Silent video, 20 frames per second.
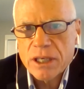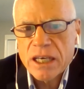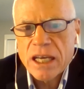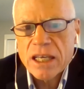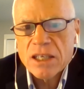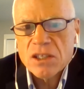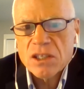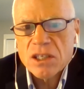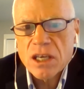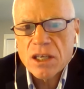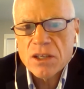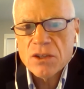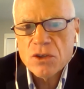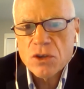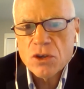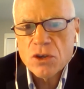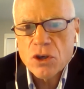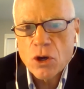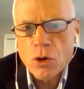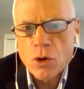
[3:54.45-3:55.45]
And I said
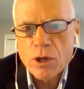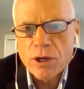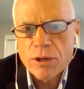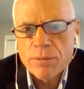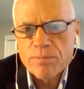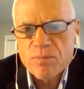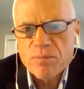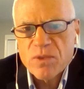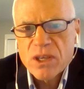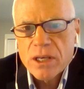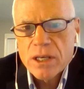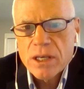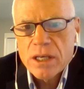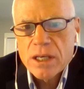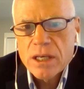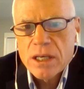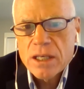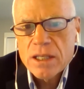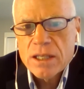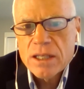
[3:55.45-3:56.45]
to Noah
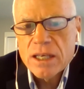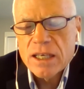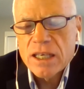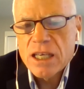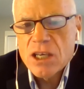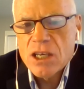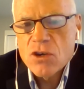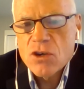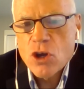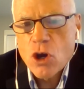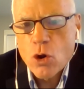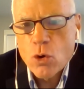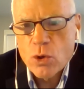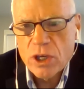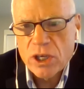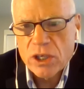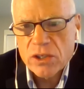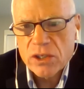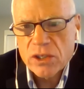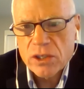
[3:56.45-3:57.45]
that he
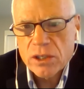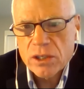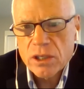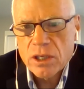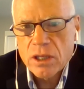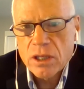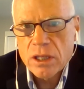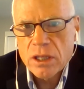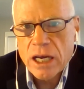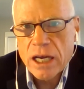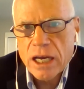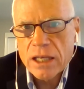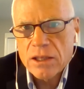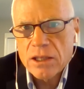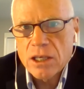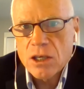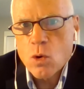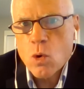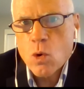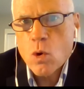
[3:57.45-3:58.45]
noticed that
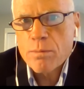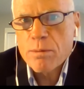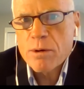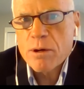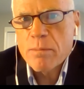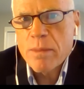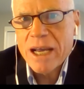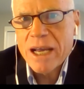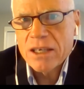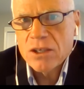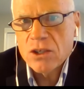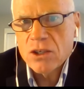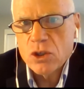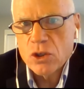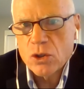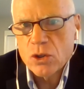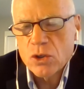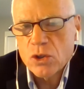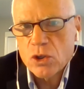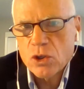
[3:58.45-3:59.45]
the corporate
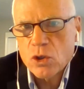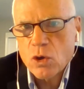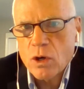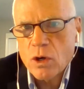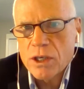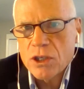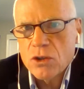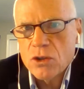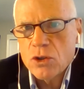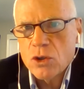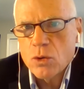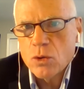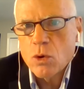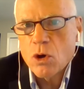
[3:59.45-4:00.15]
managers started to